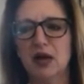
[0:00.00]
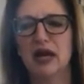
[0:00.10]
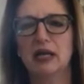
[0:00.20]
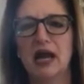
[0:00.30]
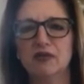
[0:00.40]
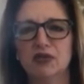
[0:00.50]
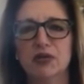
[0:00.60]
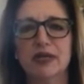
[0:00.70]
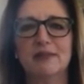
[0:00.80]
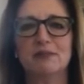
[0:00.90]
it allows you
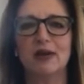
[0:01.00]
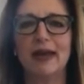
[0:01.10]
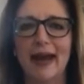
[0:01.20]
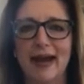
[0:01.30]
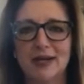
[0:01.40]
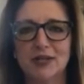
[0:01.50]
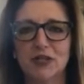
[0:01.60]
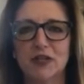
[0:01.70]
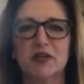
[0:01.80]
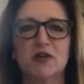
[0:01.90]
to keep your
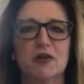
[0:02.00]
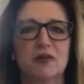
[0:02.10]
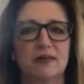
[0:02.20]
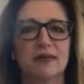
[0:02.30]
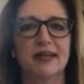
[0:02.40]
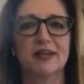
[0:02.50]
cash in your